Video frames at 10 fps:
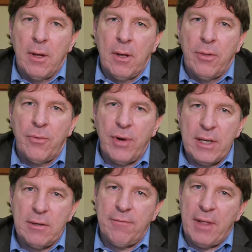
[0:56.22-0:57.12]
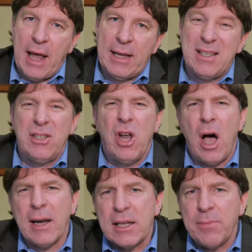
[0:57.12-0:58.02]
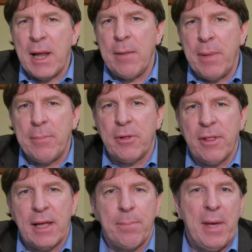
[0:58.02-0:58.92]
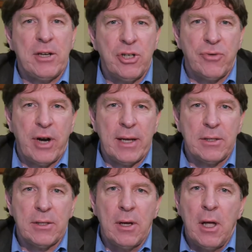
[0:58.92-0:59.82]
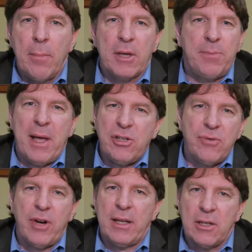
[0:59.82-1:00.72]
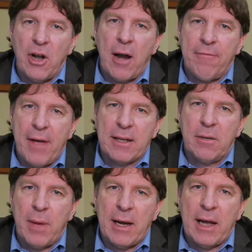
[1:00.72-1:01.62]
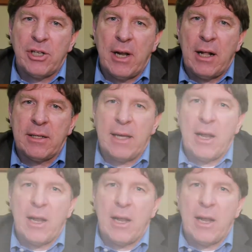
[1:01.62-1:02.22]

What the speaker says: The reason for that is not as many people think pension rights, because pension rights are not affected by nationality at